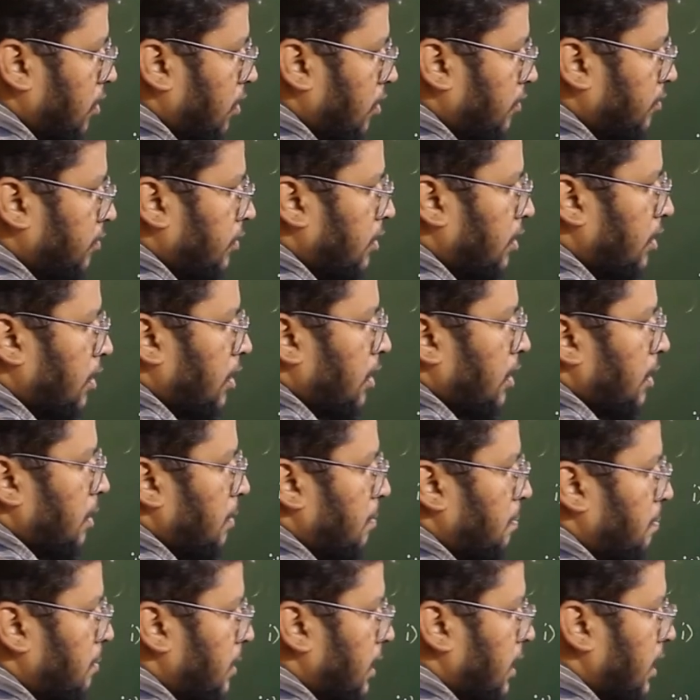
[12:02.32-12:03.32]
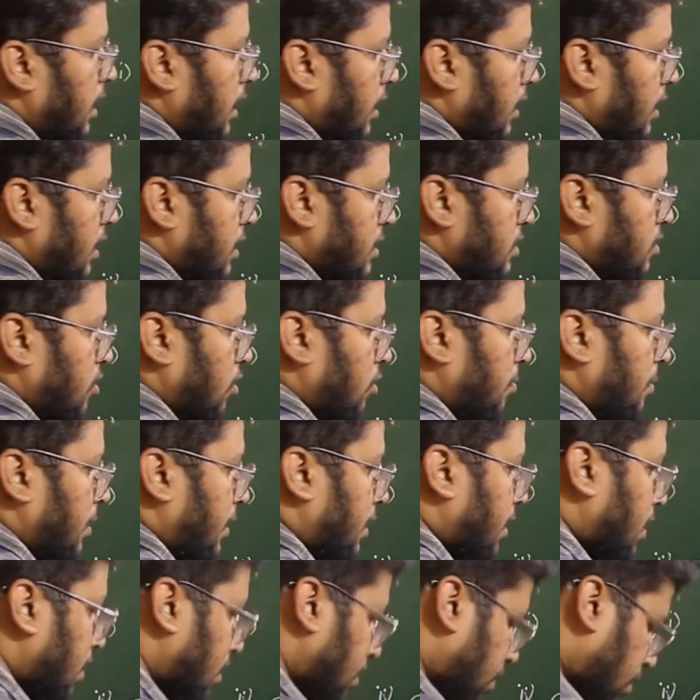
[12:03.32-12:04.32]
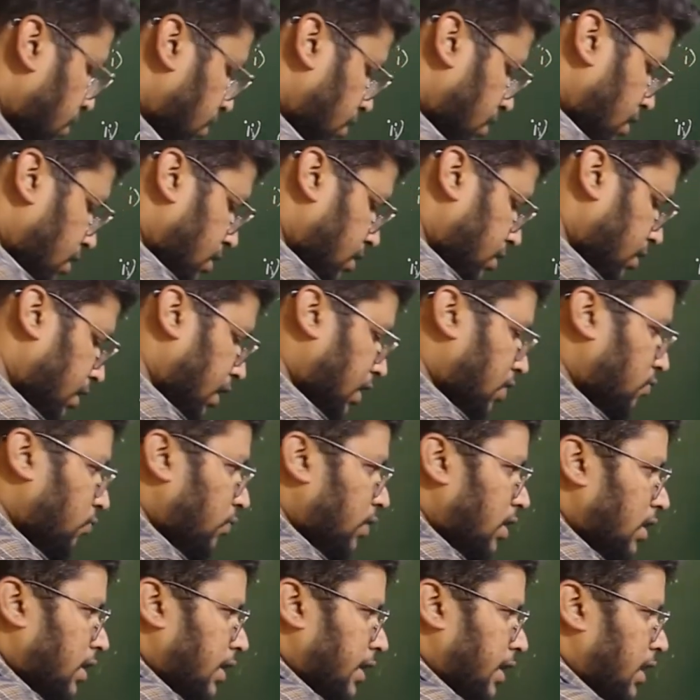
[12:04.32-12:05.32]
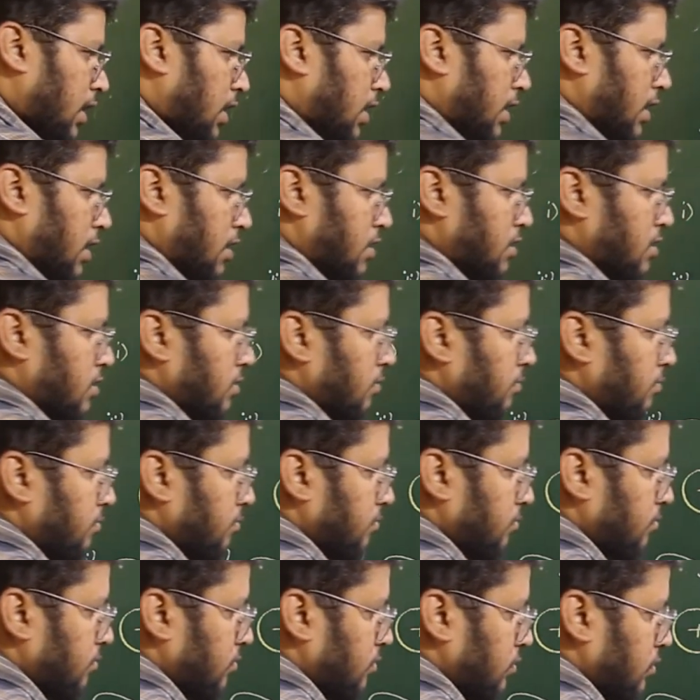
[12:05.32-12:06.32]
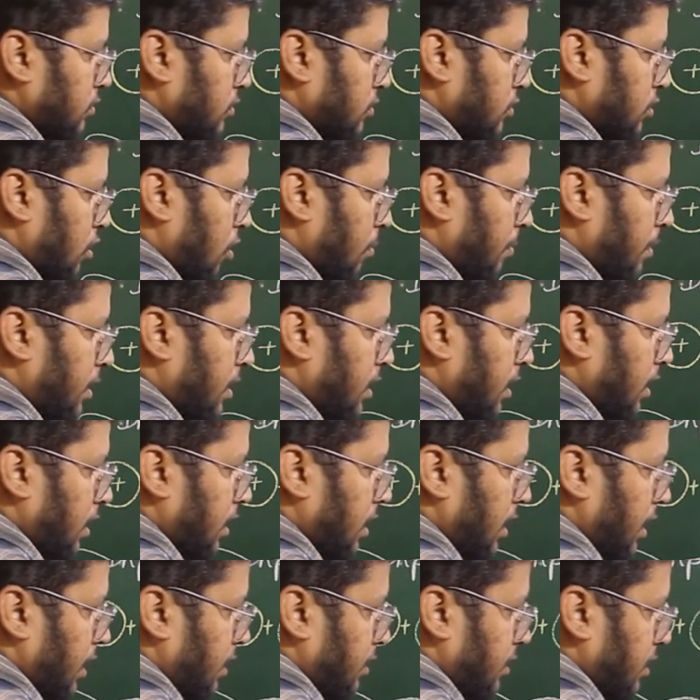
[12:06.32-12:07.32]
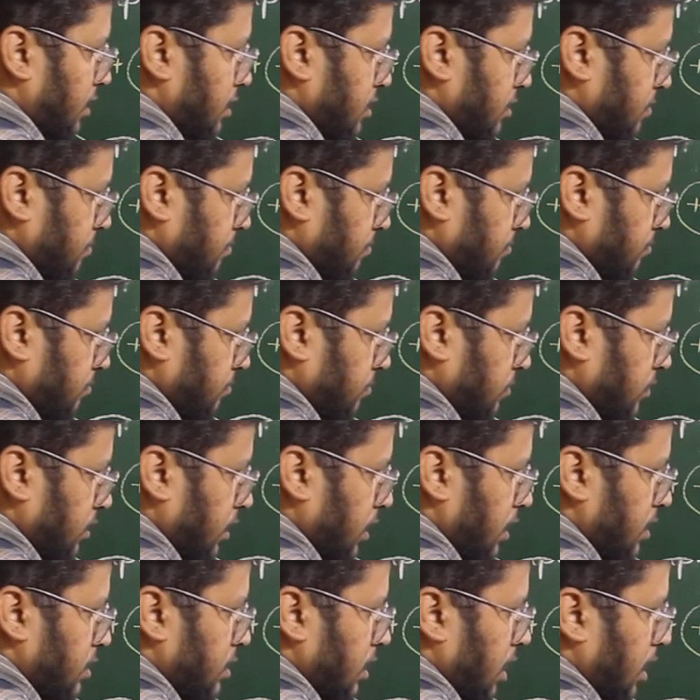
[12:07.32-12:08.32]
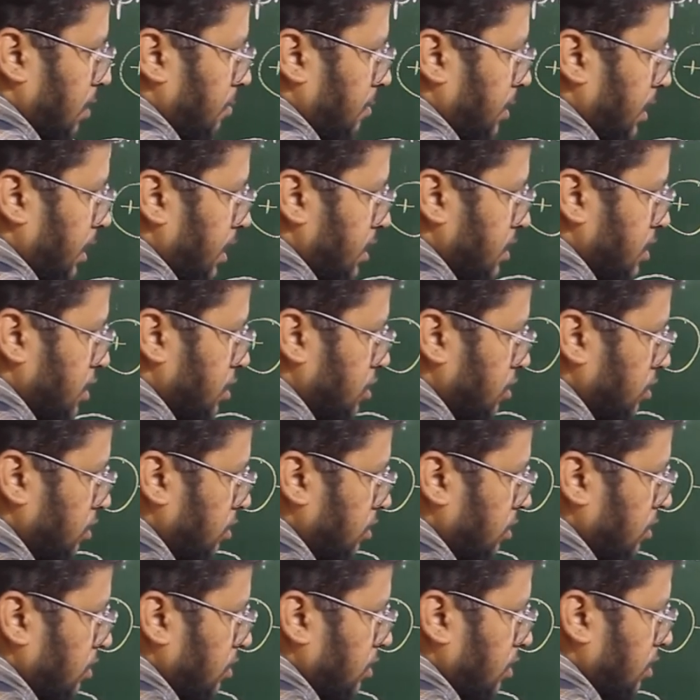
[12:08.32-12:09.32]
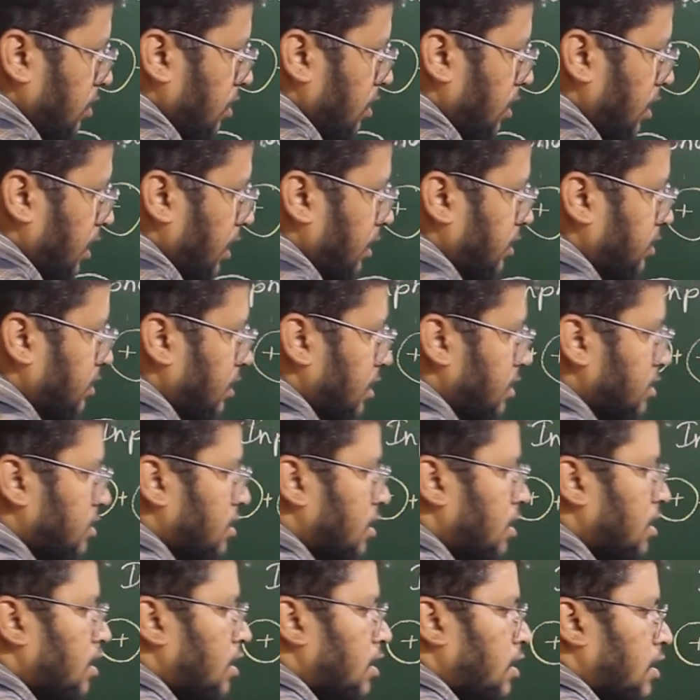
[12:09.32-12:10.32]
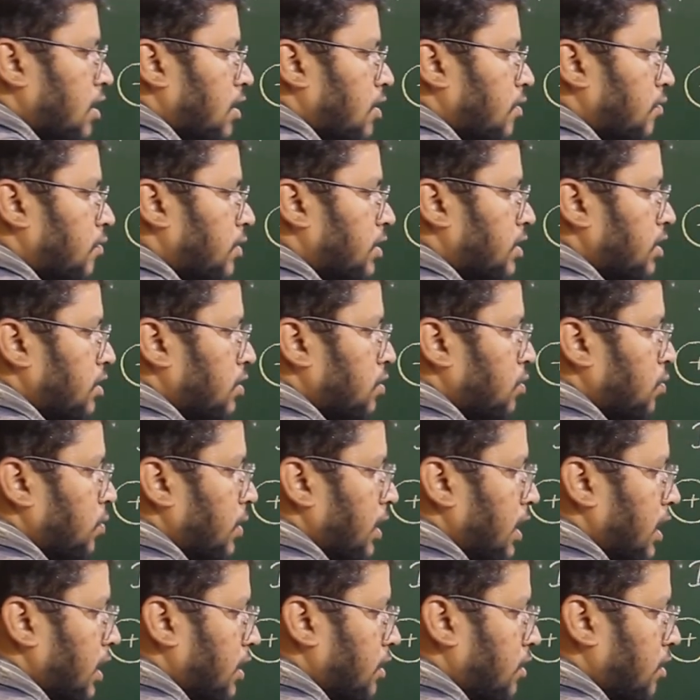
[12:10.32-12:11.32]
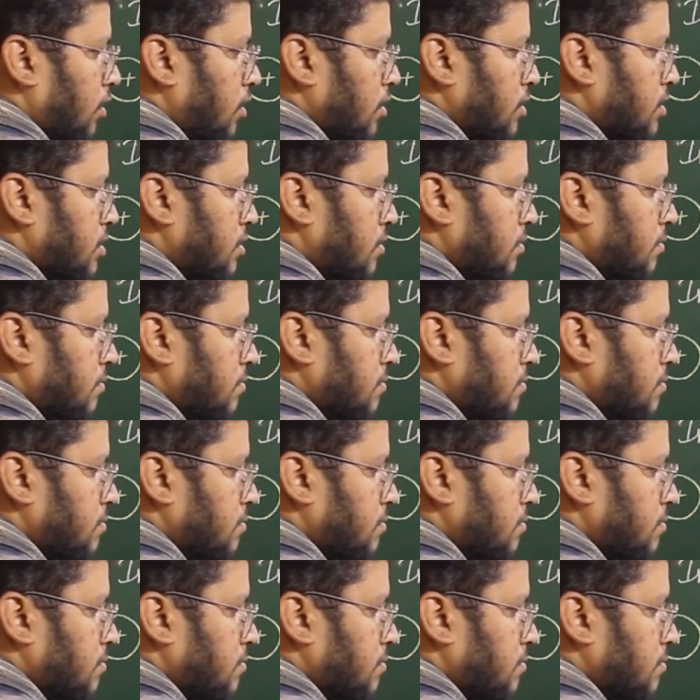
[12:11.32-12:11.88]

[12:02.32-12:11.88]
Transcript: of p and s orbital, that will yield us geometry like this, that is hybridization like this with two electrons.